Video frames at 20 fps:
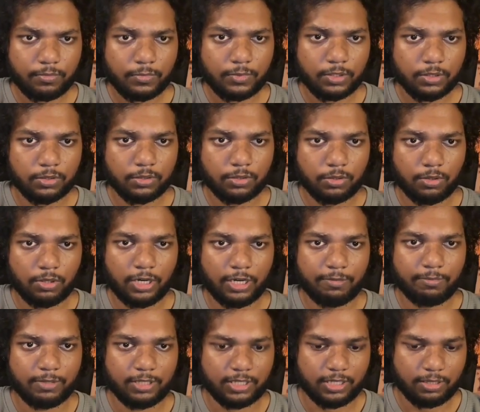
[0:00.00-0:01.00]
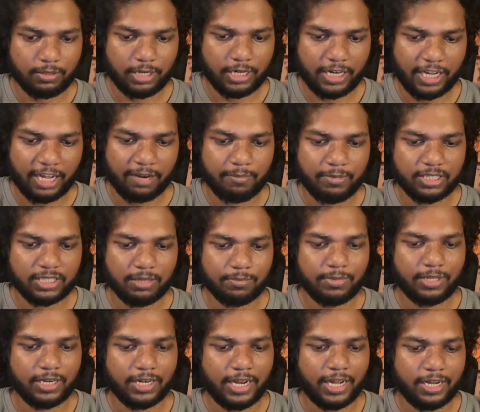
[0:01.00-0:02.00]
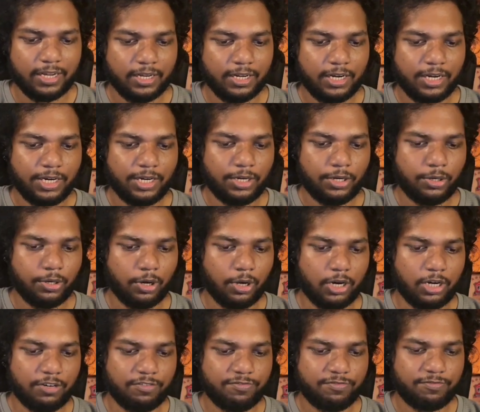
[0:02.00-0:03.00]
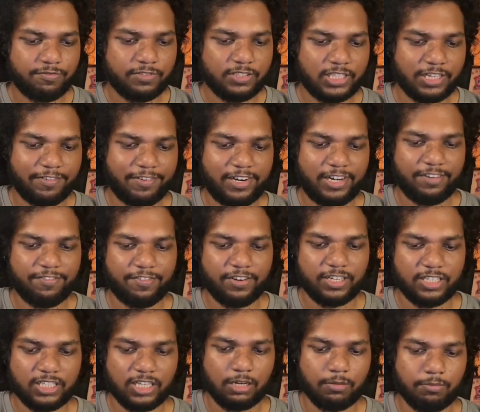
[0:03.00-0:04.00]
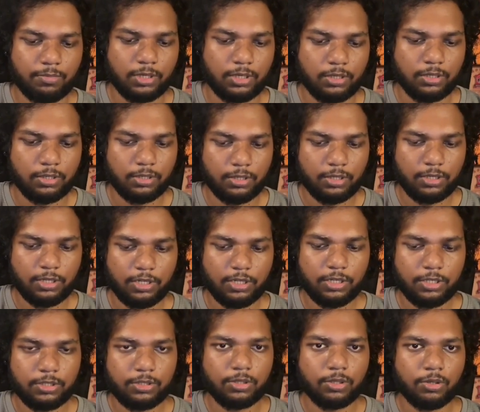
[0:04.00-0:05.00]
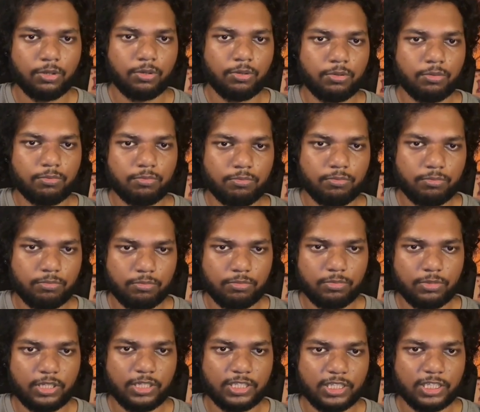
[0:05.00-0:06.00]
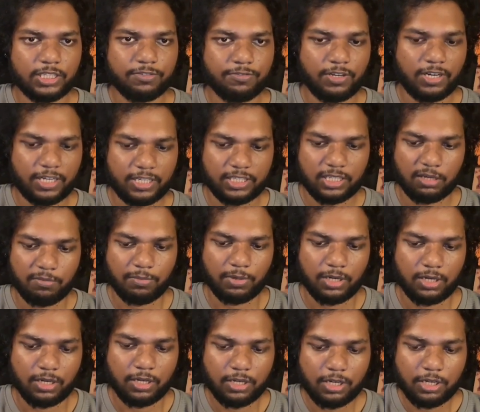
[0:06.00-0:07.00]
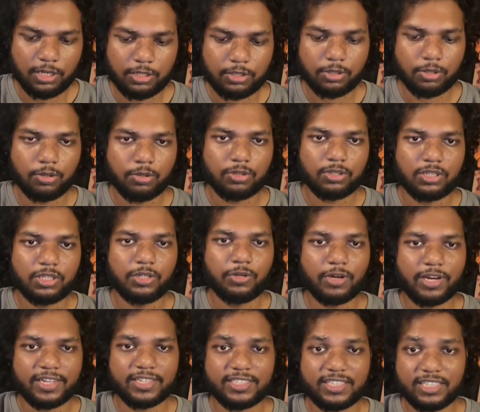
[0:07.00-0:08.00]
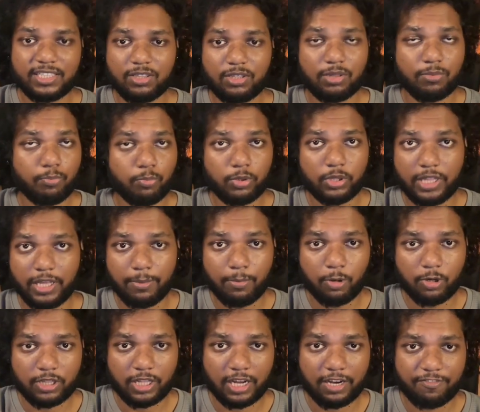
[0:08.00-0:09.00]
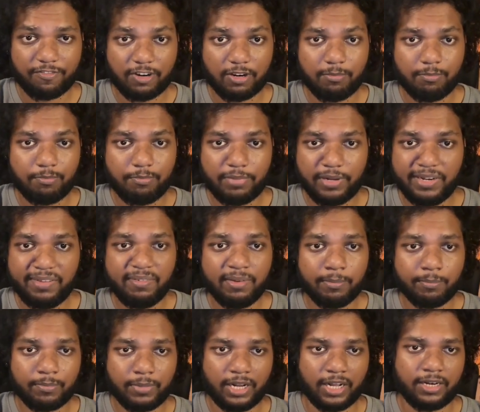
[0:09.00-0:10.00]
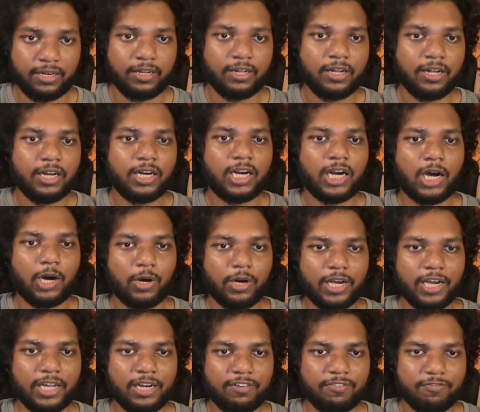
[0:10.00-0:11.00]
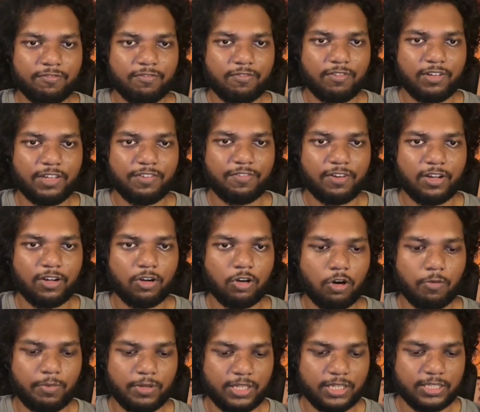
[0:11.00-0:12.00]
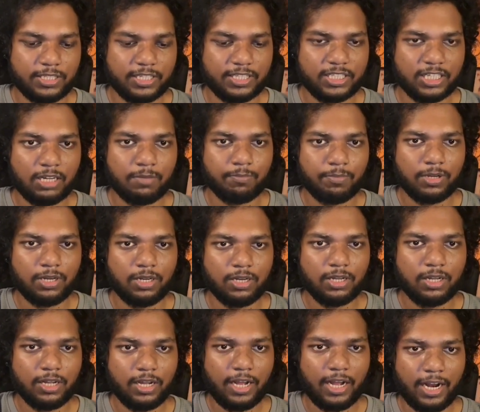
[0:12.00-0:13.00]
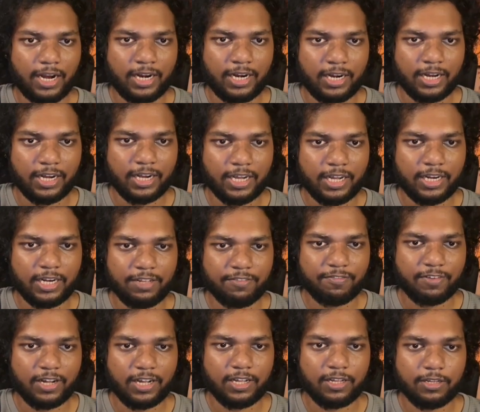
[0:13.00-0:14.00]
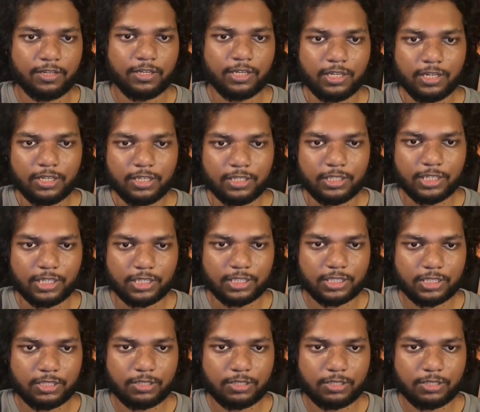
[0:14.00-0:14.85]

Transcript: so it can be something like $70, for example. So this is one example. So you can see they both are from premium plan. Now again, if I copy this example, and again if I just